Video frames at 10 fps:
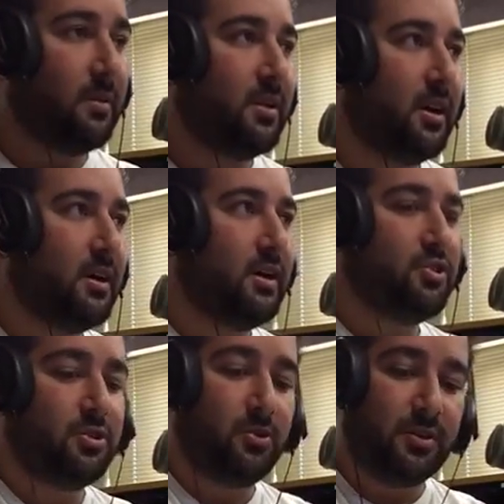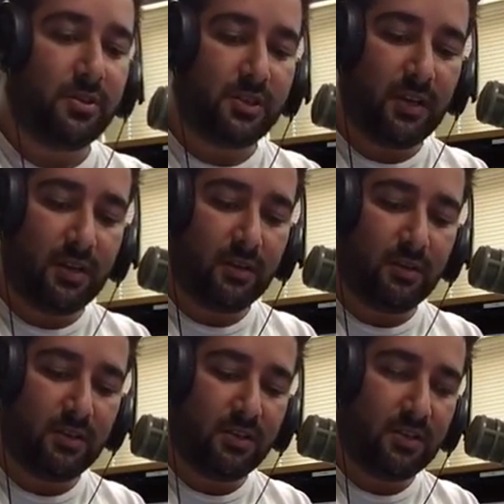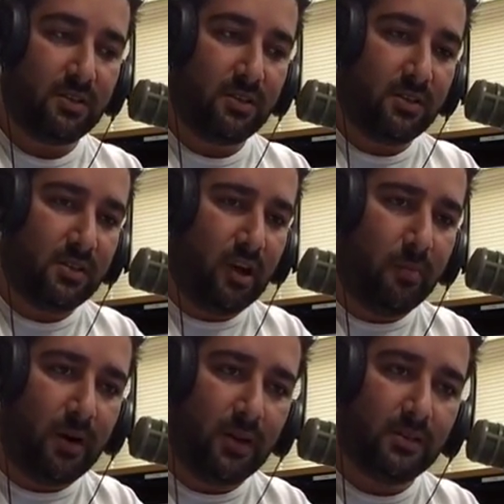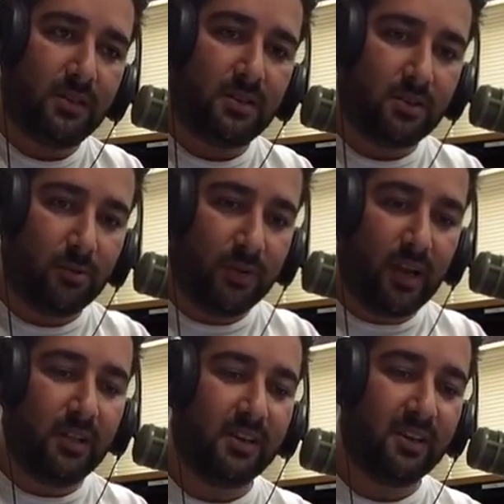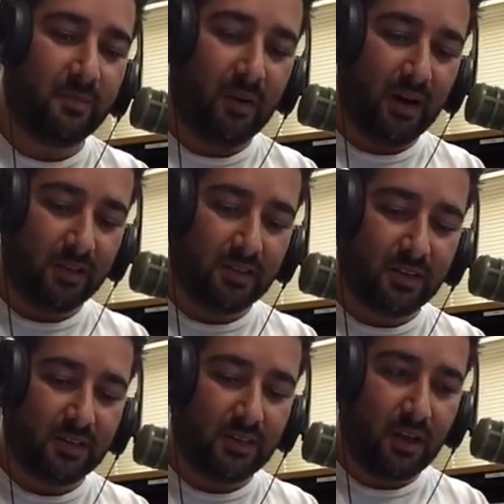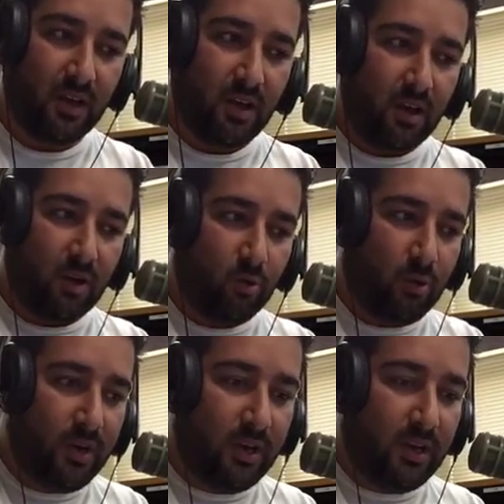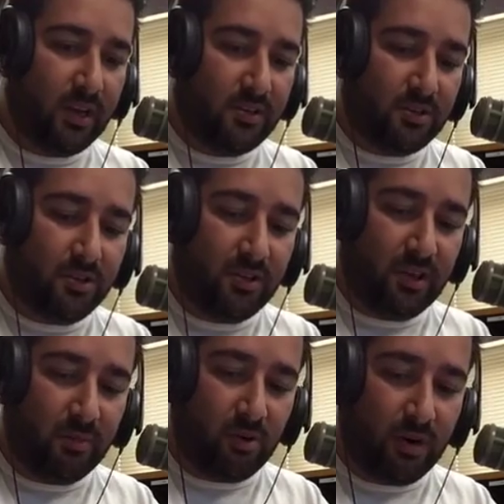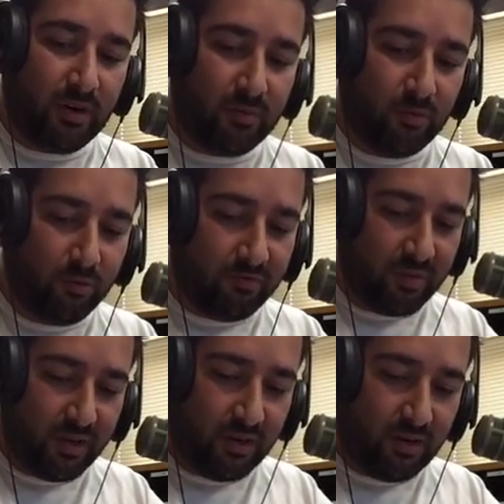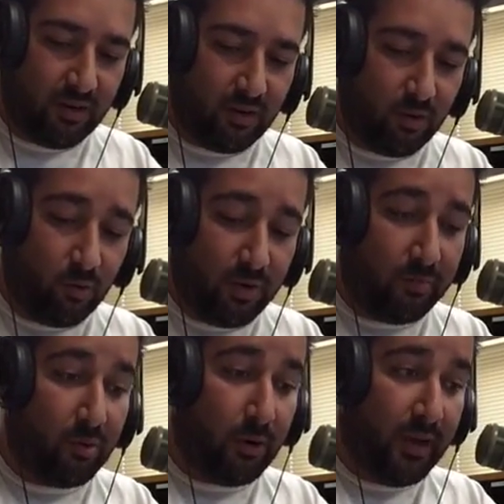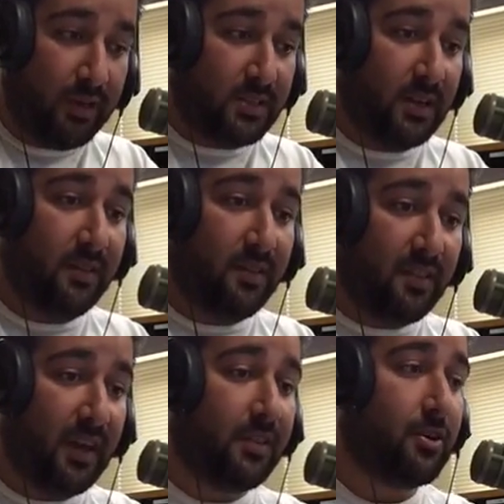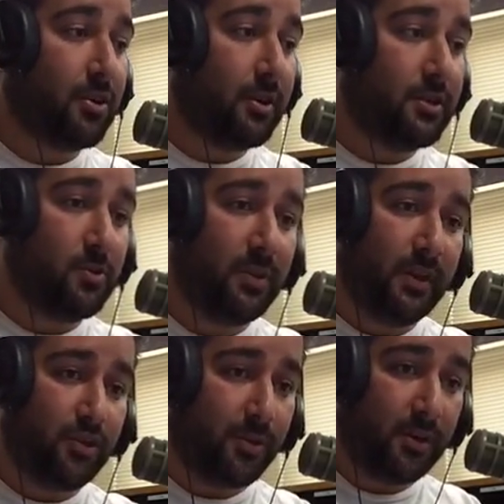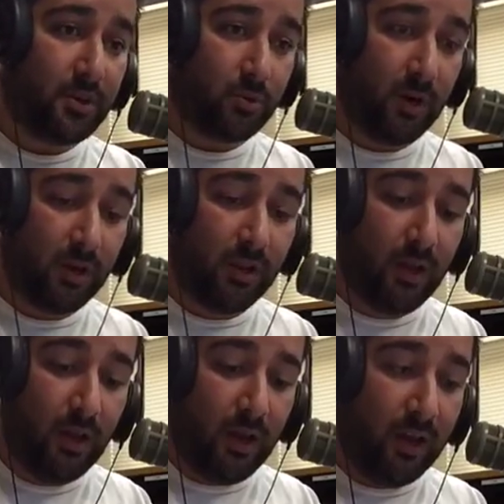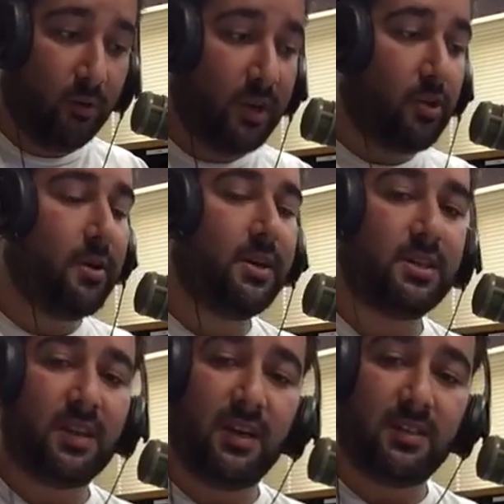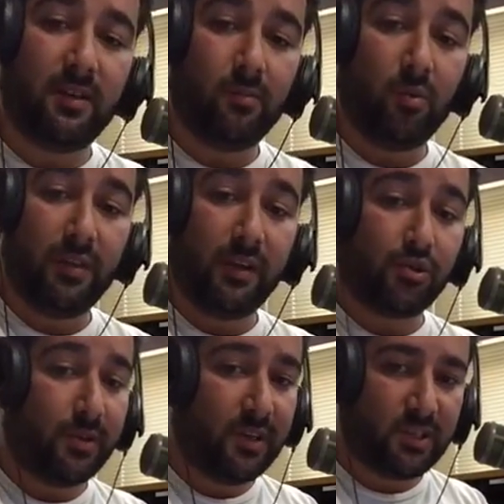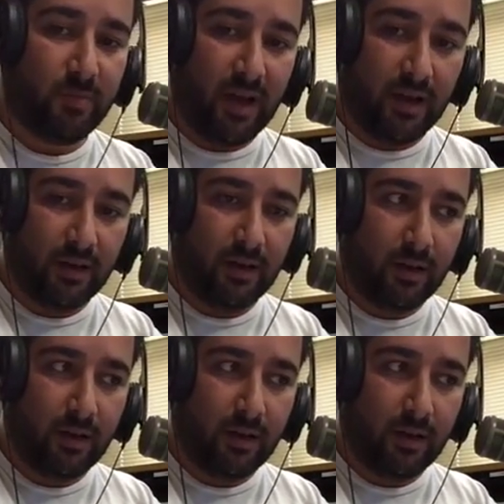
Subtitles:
I just don't understand. This is a reality in politics. We, as the Assyrian Democratic Movement, we praise and thank the Kurds when they treat us well, and we criticize them when they treat us bad.